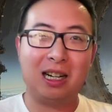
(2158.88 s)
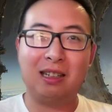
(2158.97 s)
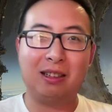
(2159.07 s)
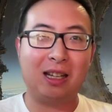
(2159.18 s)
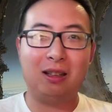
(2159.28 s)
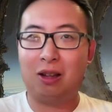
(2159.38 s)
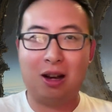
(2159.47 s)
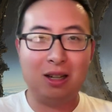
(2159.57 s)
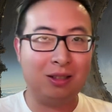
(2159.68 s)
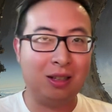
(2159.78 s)
get
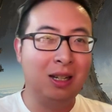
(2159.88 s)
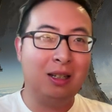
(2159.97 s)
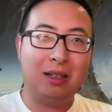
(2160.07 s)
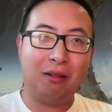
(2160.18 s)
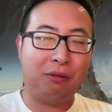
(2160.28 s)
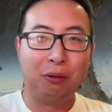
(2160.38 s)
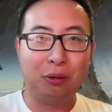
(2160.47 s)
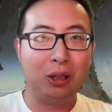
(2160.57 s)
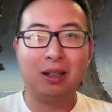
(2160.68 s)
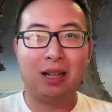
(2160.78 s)
lost, feel
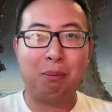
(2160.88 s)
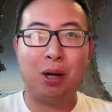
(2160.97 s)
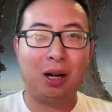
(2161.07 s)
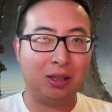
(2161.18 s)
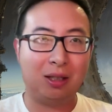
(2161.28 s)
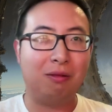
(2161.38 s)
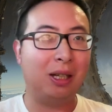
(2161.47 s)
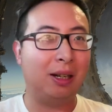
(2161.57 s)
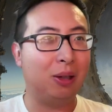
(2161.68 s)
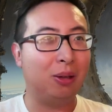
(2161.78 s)
free to like pause the video